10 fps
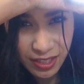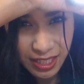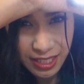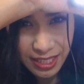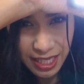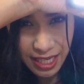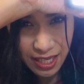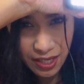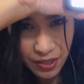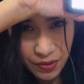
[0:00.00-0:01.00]
it
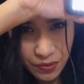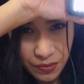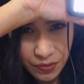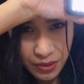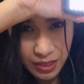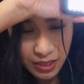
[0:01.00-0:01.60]
down